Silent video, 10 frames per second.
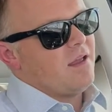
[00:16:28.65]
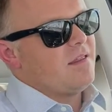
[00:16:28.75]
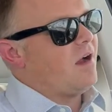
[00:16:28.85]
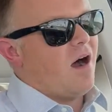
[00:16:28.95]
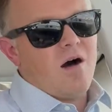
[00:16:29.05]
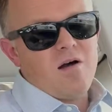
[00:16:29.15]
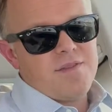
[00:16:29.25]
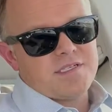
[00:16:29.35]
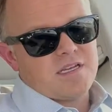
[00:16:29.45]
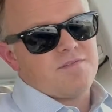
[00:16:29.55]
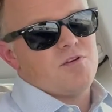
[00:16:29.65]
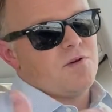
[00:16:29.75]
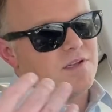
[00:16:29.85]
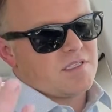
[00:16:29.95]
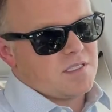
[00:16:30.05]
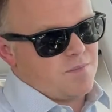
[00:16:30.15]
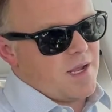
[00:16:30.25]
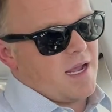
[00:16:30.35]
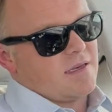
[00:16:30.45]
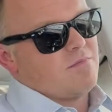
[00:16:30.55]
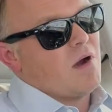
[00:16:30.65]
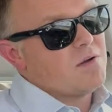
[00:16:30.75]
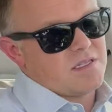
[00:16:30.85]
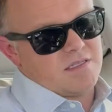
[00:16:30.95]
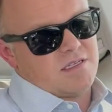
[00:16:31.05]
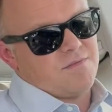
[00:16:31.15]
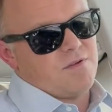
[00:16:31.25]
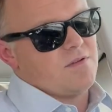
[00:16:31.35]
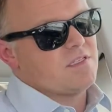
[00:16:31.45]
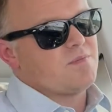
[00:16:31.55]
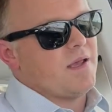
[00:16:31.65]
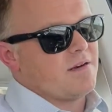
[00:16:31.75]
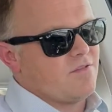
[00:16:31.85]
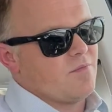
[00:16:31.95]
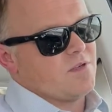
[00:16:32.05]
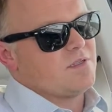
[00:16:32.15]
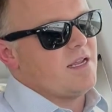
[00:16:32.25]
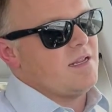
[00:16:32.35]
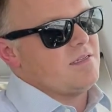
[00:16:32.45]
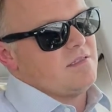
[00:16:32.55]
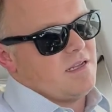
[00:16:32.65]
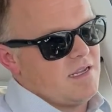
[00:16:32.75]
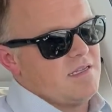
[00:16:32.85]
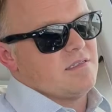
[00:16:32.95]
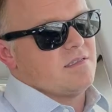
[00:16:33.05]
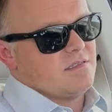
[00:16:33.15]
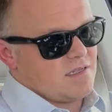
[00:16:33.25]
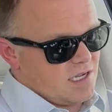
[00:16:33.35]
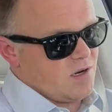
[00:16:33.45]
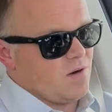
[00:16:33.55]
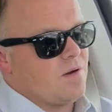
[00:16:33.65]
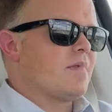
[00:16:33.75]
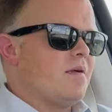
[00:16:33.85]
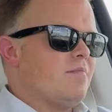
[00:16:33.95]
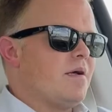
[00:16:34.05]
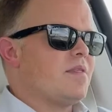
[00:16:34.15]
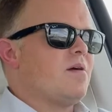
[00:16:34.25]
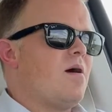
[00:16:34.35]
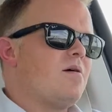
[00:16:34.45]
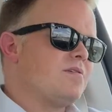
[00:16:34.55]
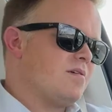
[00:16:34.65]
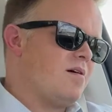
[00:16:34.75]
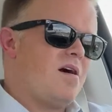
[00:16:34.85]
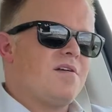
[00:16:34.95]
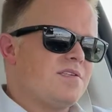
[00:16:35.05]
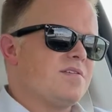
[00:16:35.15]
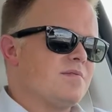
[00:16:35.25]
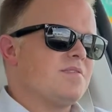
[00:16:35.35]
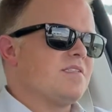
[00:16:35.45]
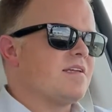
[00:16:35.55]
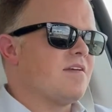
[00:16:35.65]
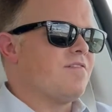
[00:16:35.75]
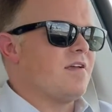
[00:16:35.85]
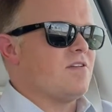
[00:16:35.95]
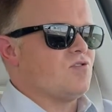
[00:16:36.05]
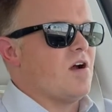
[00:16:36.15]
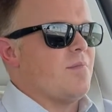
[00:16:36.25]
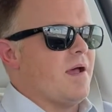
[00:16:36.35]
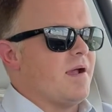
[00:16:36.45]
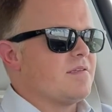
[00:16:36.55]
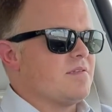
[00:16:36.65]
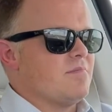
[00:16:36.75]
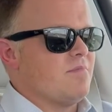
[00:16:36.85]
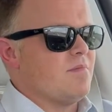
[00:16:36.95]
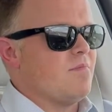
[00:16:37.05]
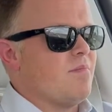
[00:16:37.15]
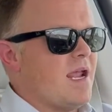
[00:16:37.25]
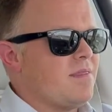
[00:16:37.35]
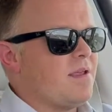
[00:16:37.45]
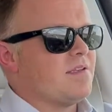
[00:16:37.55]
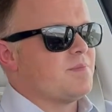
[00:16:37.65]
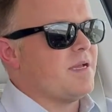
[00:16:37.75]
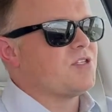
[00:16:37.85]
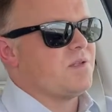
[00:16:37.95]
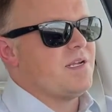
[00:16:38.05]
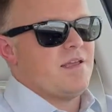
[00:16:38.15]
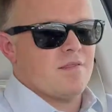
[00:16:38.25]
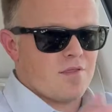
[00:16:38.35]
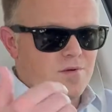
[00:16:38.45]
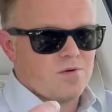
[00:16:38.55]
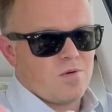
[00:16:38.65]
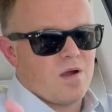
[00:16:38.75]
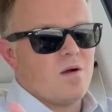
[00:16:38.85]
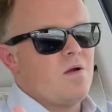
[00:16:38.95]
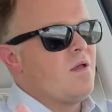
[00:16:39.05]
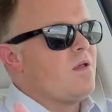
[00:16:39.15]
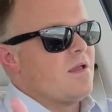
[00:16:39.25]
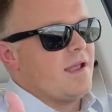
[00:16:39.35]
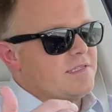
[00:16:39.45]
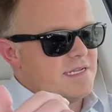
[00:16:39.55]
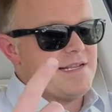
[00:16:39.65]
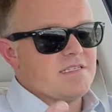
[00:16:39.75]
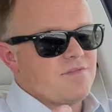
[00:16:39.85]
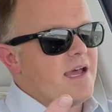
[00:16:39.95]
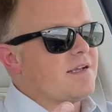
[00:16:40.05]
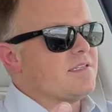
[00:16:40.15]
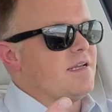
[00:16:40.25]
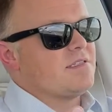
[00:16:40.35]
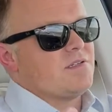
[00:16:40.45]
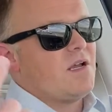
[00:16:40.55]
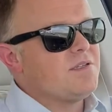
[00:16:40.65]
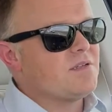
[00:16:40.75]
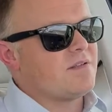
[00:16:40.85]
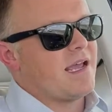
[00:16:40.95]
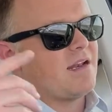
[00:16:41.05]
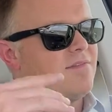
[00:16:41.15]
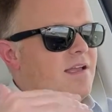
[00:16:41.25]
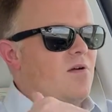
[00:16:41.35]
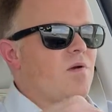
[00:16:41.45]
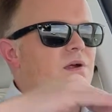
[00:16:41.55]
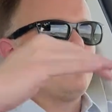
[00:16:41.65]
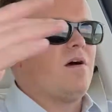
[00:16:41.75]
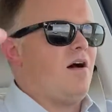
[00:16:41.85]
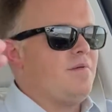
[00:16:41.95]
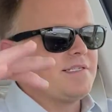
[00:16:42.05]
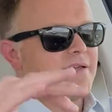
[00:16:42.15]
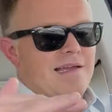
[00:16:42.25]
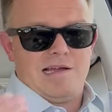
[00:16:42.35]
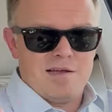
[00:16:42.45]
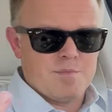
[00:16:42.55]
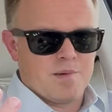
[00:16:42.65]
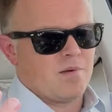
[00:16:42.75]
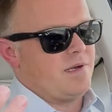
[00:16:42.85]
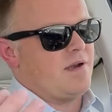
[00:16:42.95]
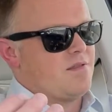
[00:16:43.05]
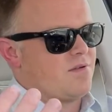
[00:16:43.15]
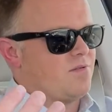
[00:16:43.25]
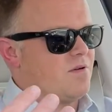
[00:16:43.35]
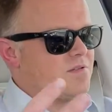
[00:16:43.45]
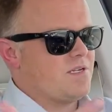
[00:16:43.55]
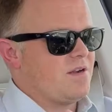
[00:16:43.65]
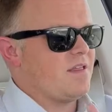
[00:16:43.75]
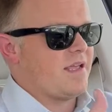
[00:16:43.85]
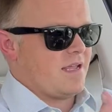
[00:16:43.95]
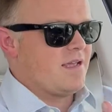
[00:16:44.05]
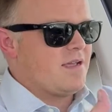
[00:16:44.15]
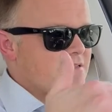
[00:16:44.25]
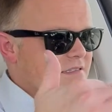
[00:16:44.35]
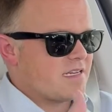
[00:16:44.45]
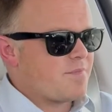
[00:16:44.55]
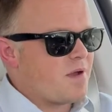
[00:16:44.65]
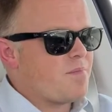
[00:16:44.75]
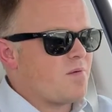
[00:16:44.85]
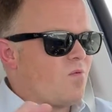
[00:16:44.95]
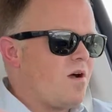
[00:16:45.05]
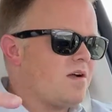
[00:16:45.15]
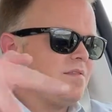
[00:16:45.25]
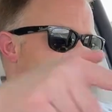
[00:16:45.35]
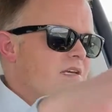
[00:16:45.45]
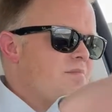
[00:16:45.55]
all the stuff you would expect, most of the stuff you would expect from Mercedes is here. But there are also some significant drawbacks, mainly, especially in the 3rd row. It's ease of access. There's also kind of like a weird, almost like a hump going into the 3rd row. So you're gonna like step up and walk on this hump